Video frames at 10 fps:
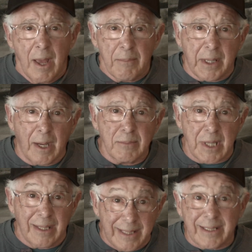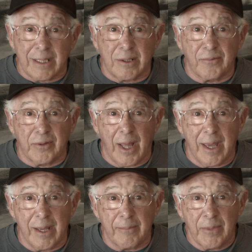becomes addicted to
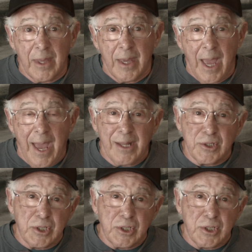flying, and